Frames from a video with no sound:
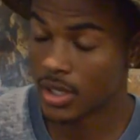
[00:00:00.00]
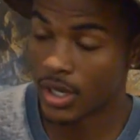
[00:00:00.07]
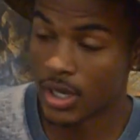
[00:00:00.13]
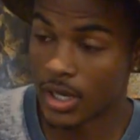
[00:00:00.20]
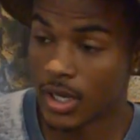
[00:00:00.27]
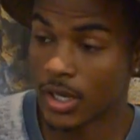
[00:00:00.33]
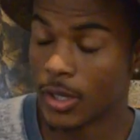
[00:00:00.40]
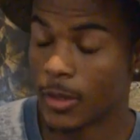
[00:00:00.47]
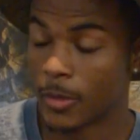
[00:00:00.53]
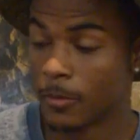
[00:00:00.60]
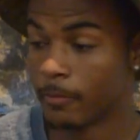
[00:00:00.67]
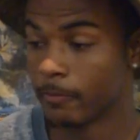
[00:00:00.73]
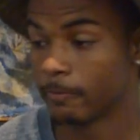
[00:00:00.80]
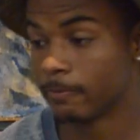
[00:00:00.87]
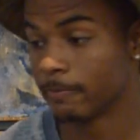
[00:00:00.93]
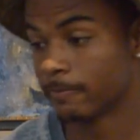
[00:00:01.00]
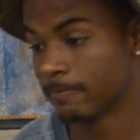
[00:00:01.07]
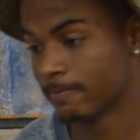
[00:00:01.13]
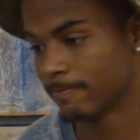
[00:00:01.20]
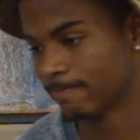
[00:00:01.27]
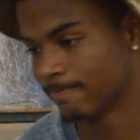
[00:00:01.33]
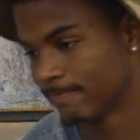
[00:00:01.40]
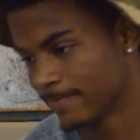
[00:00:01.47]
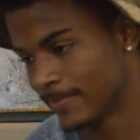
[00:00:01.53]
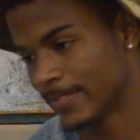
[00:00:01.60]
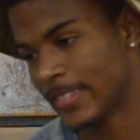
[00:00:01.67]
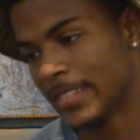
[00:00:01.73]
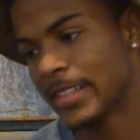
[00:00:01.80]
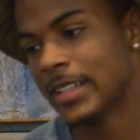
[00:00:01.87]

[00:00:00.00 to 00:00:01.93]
Yeah, like any new music, movies,